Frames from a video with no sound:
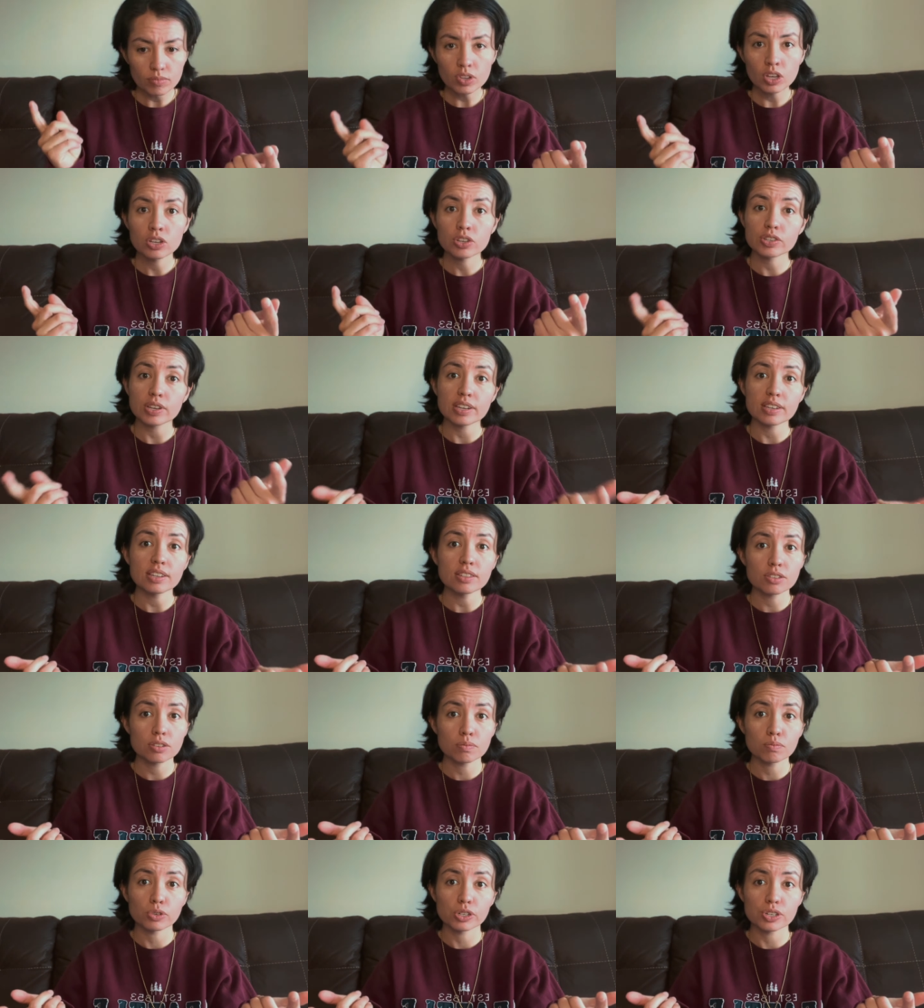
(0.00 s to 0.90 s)
So I did
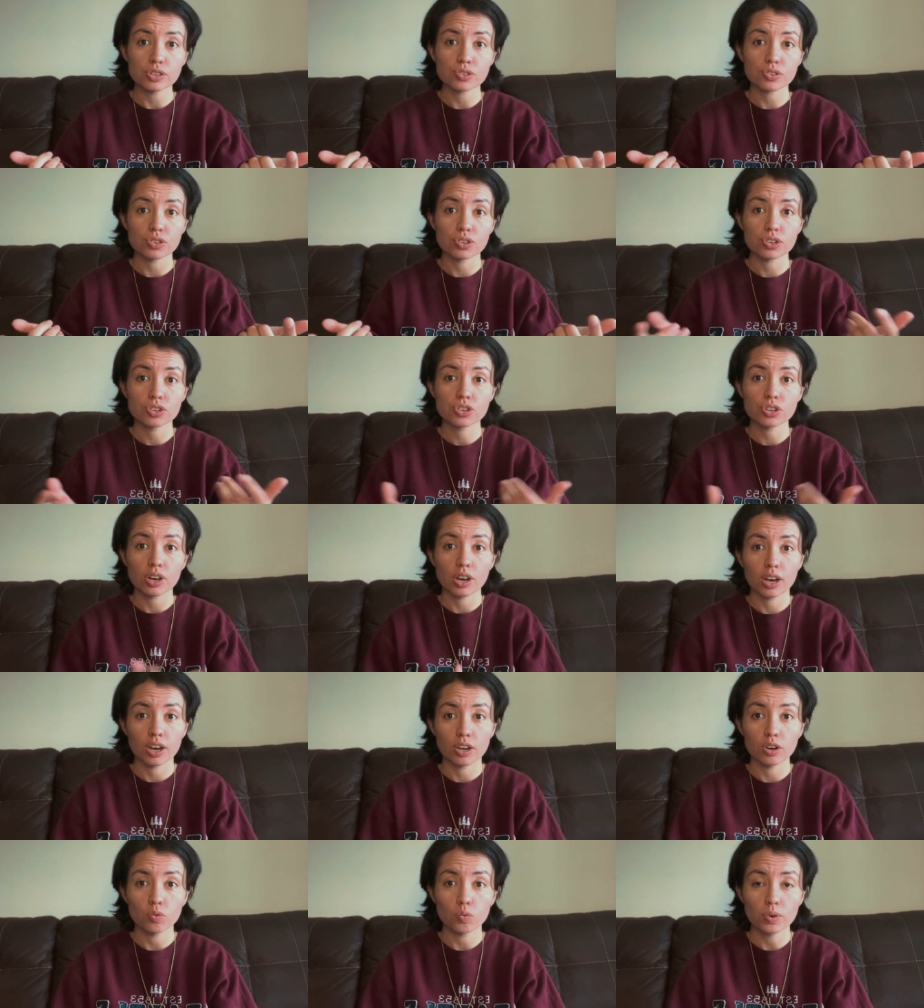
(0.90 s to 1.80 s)
some research
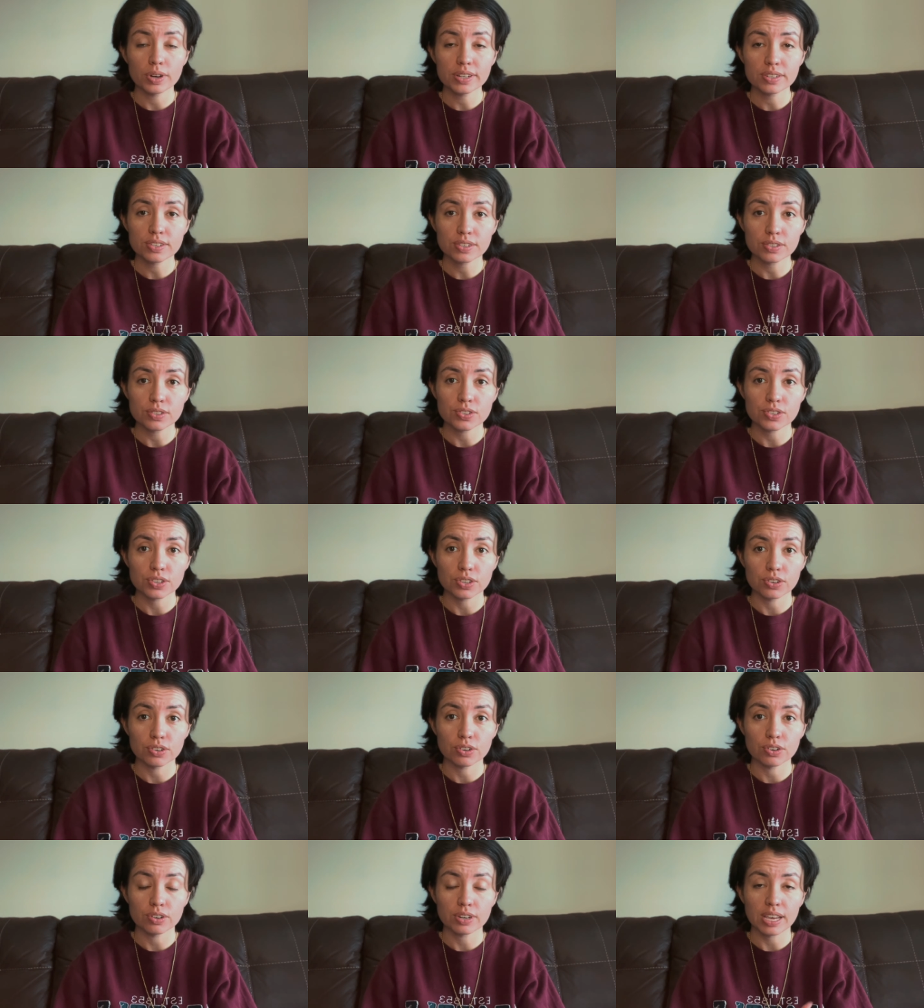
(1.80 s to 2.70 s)
on what is
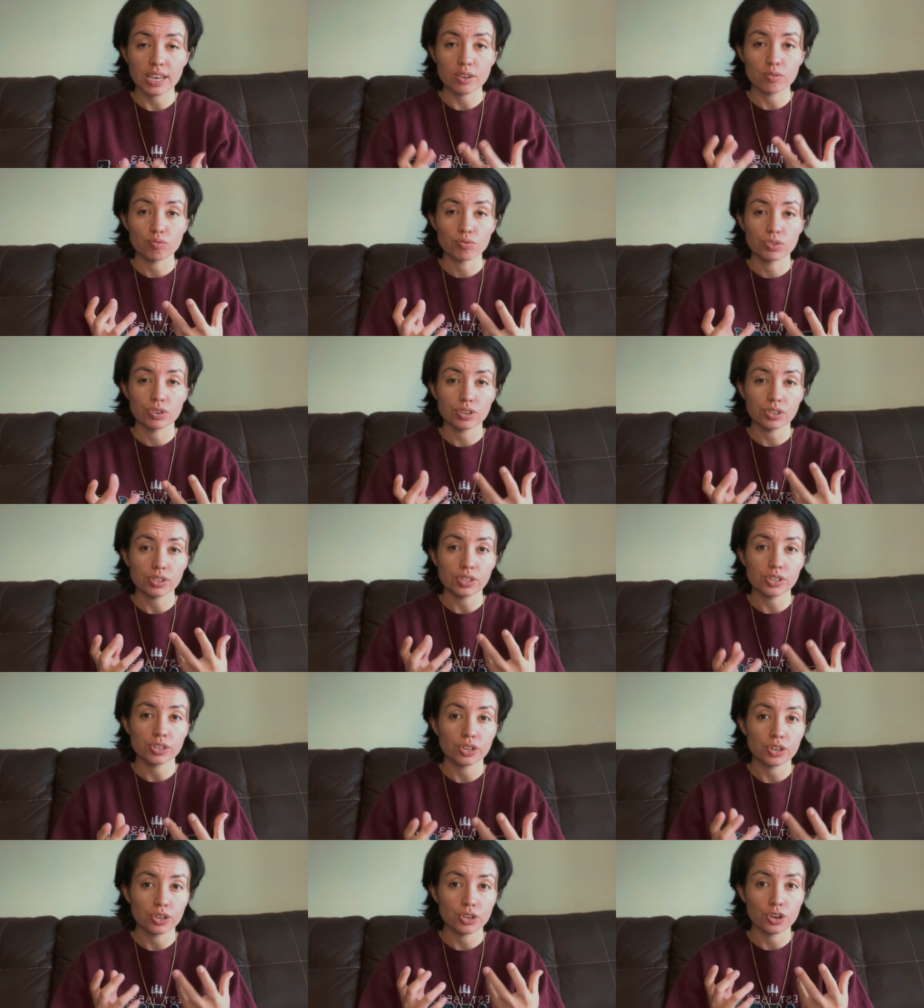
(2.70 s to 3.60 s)
considered a
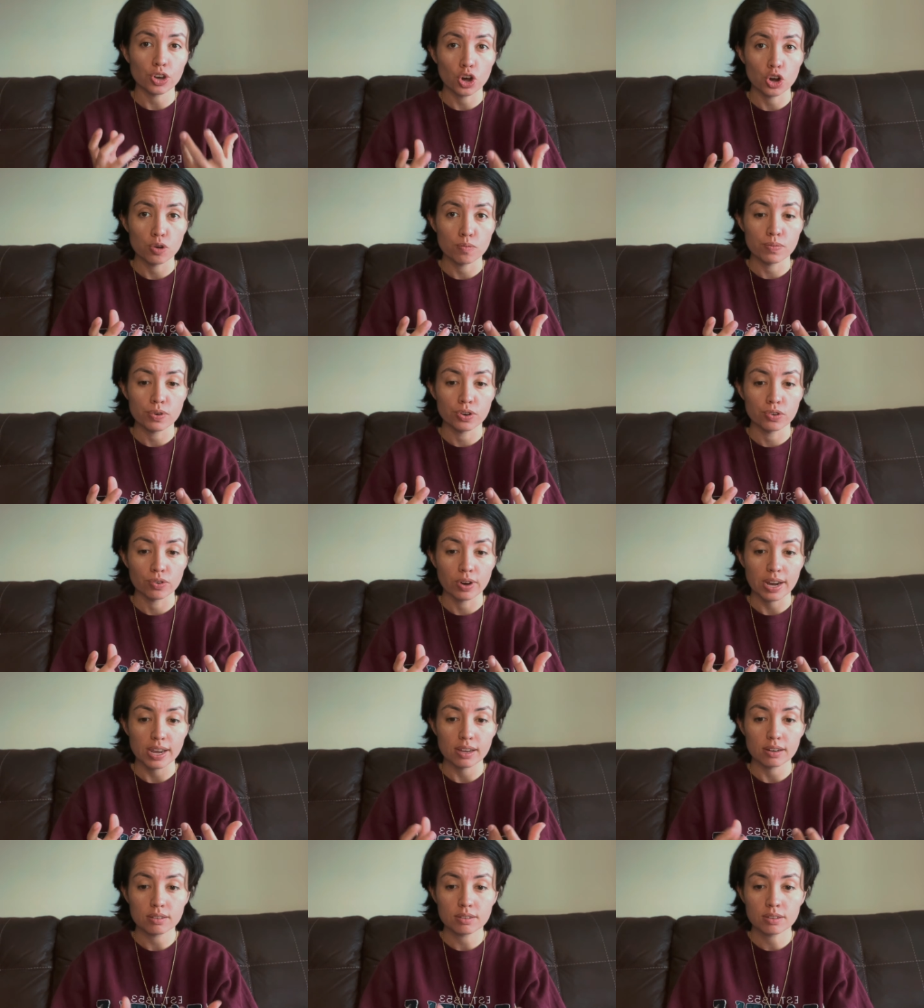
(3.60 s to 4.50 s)
really good open
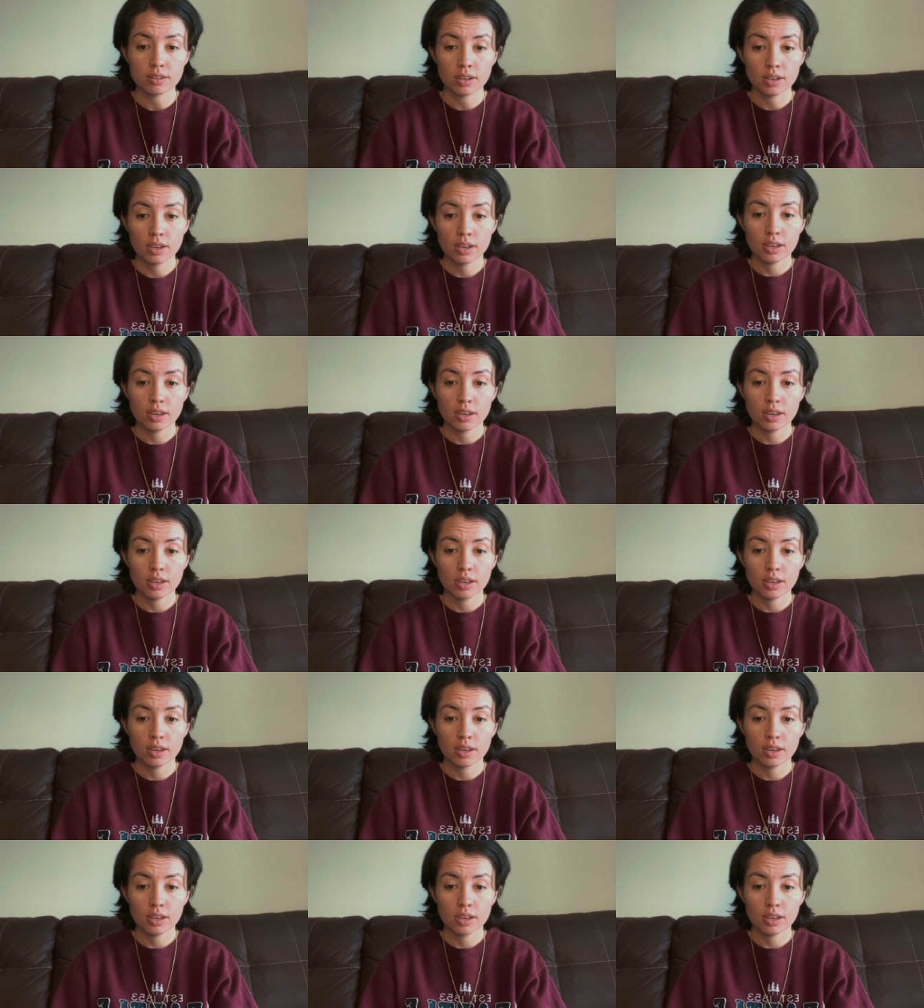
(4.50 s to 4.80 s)
rate.